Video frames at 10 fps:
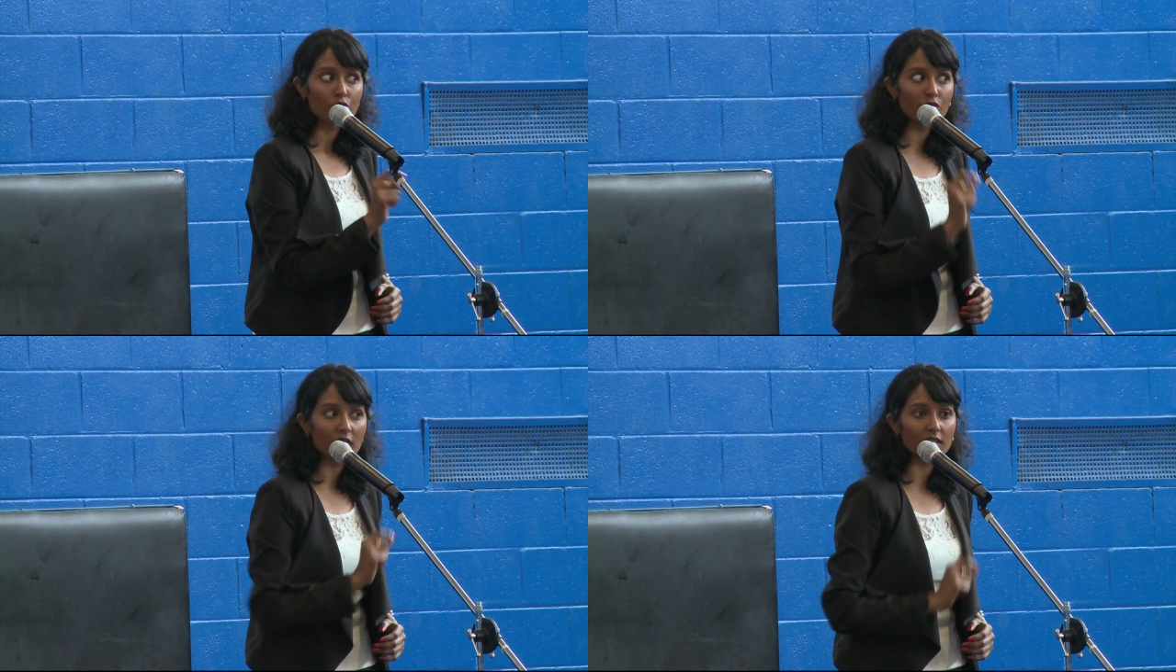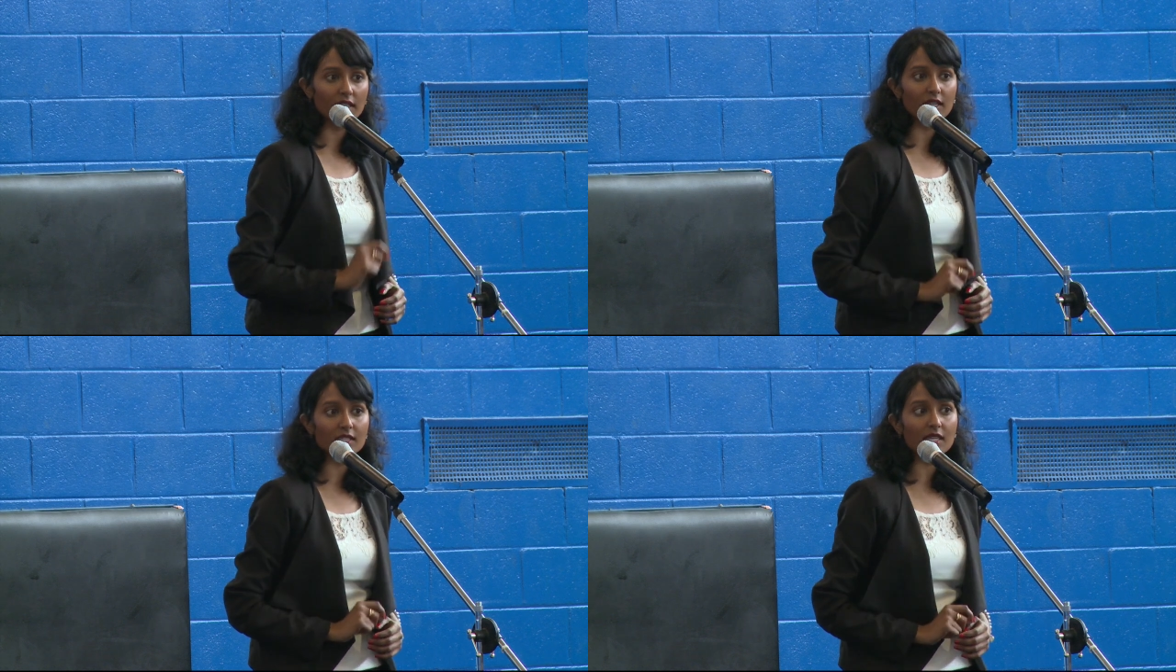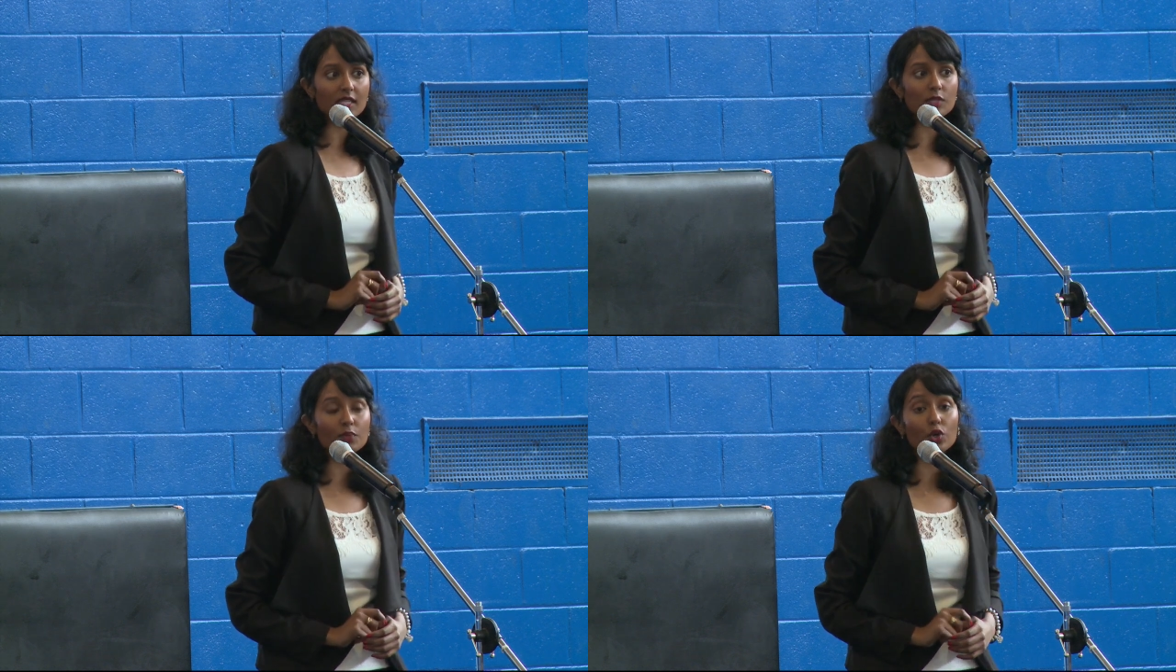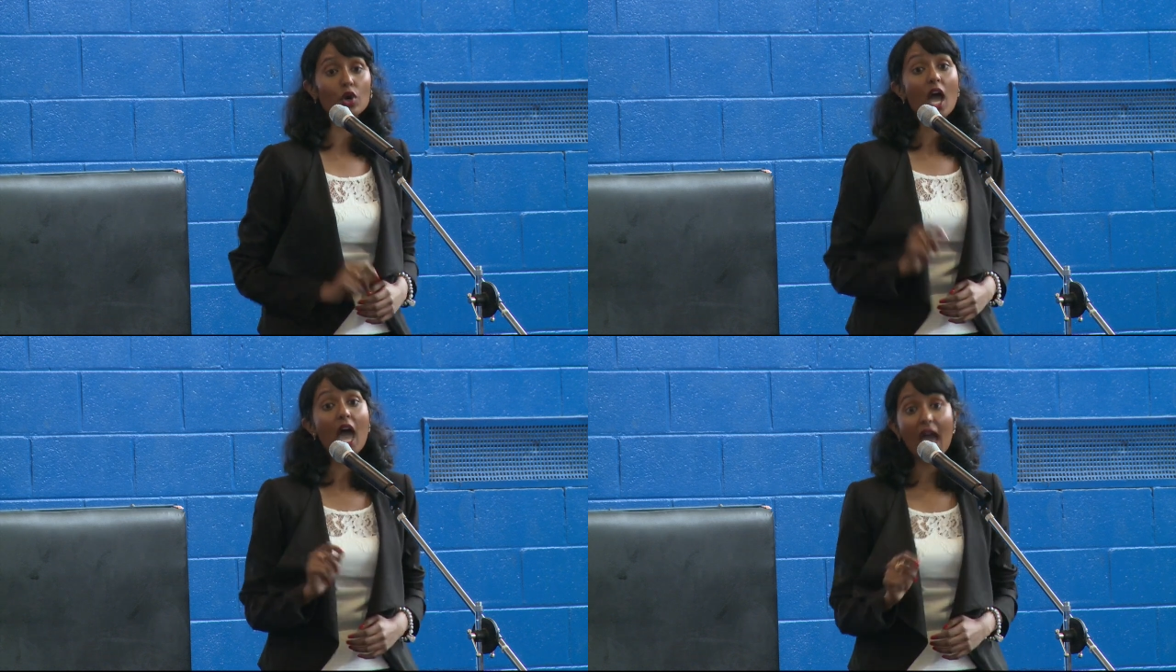readily
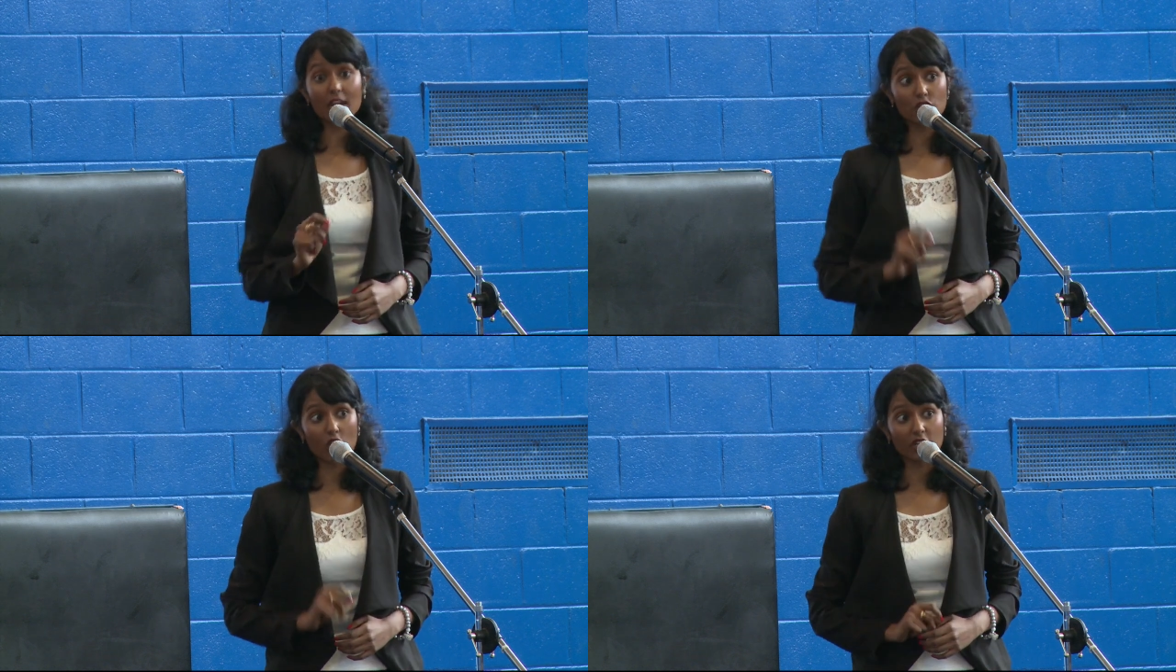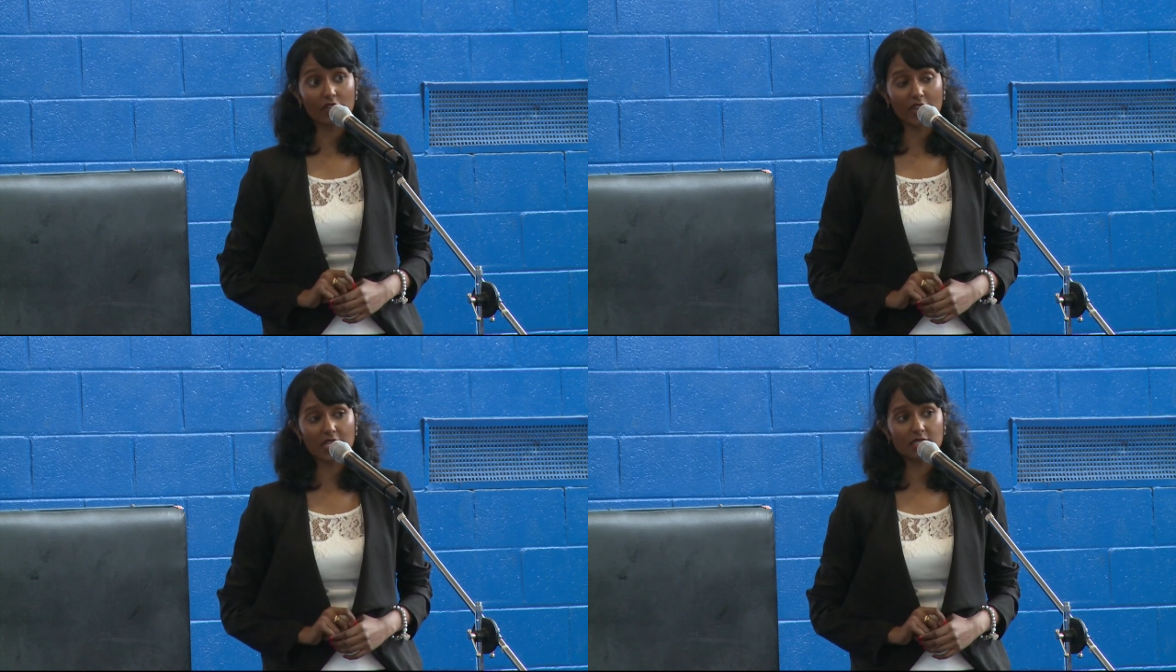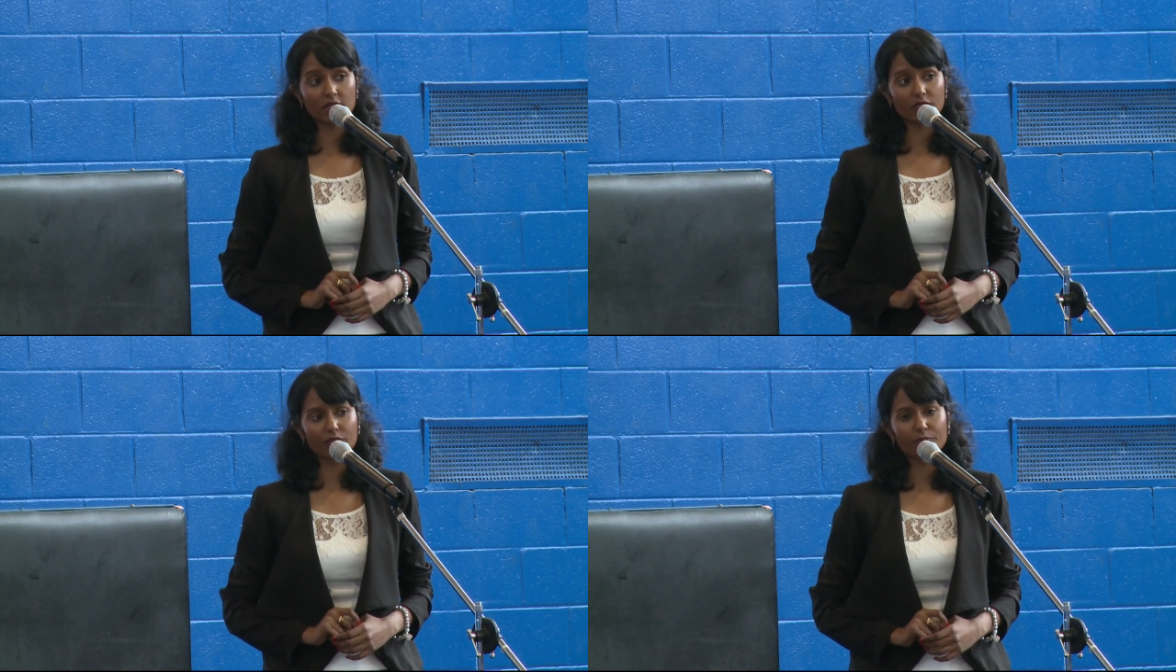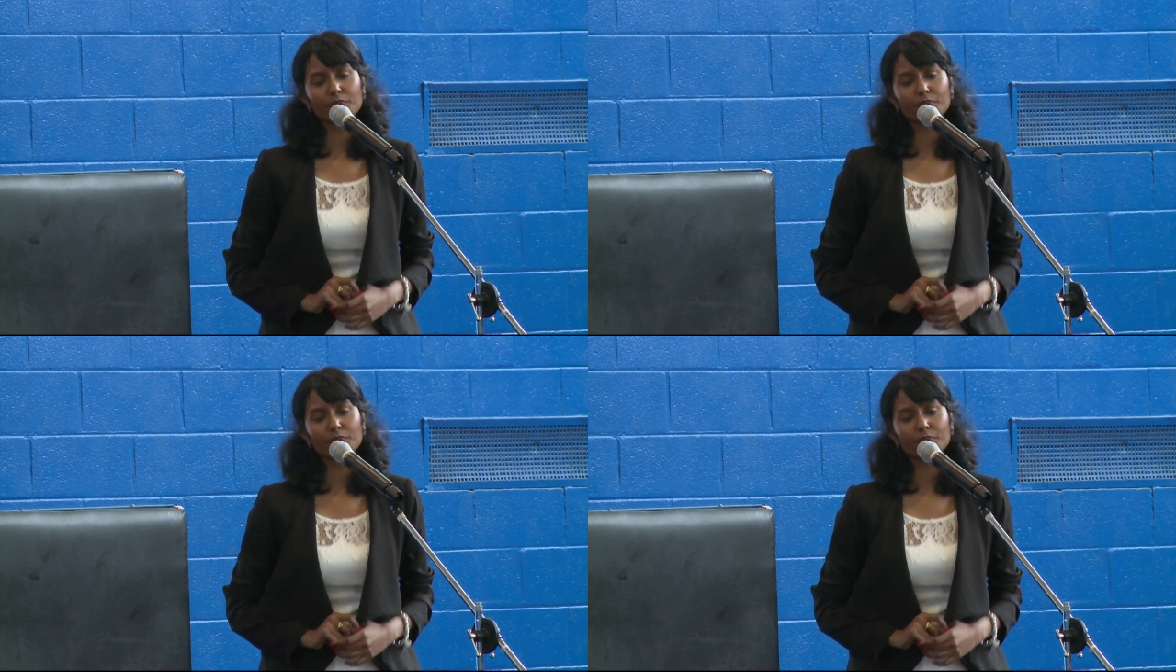accessible and non-invasive.